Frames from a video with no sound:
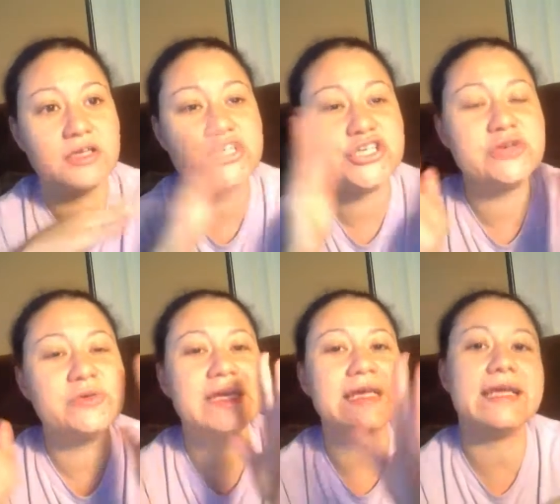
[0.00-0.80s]

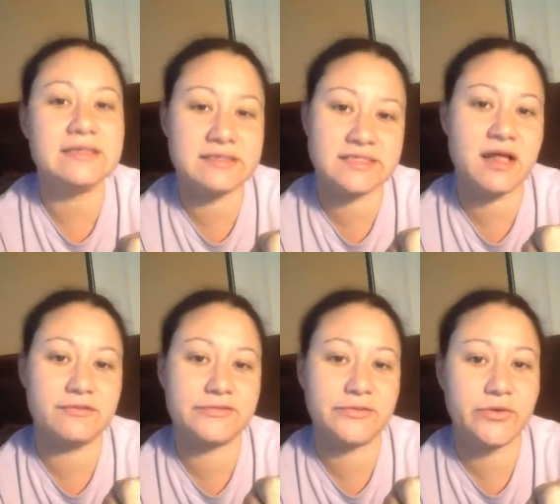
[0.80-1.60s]
shooting in
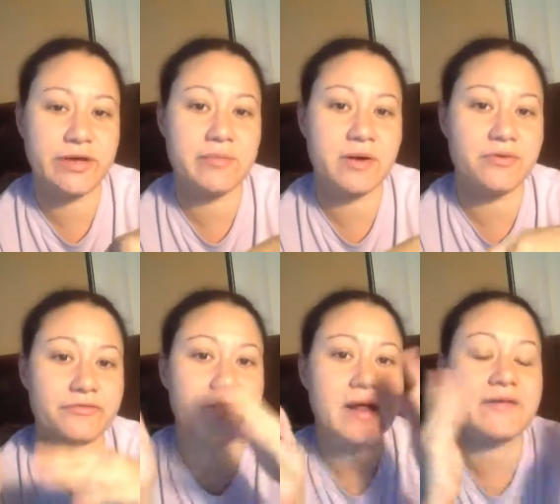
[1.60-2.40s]
South Florida, but
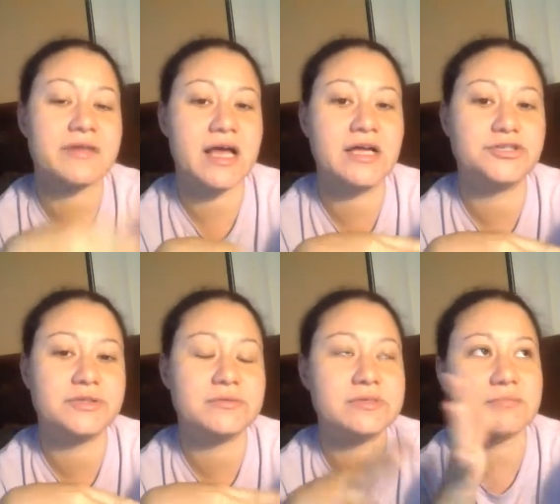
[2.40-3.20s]
were from out of the
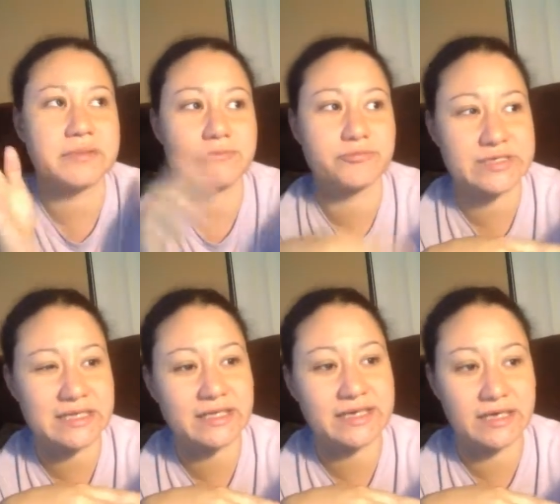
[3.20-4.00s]
country. There was a
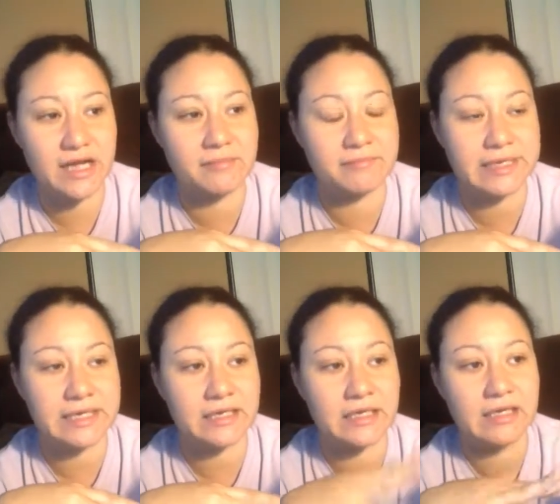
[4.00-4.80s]
Brazilian
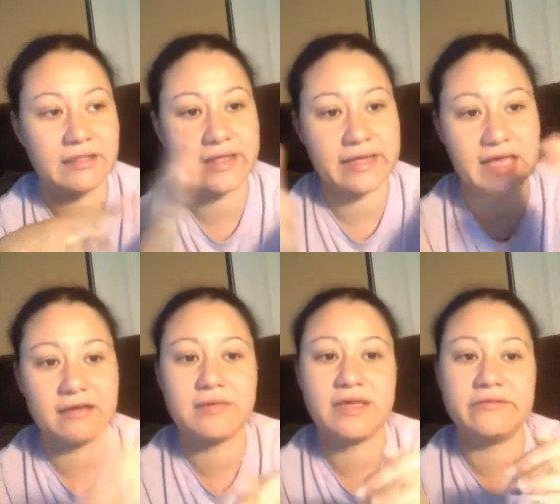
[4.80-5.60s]
company that
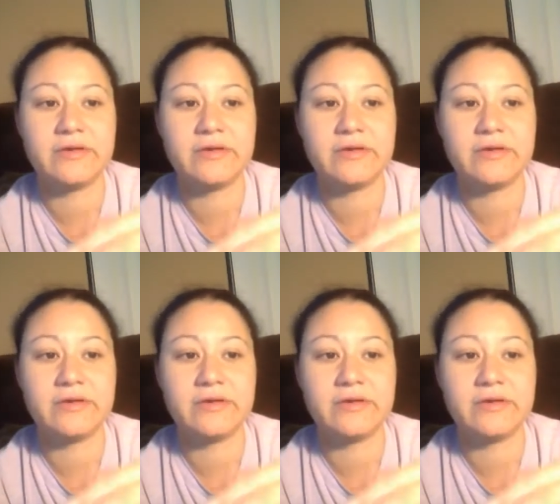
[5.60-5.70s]
came in,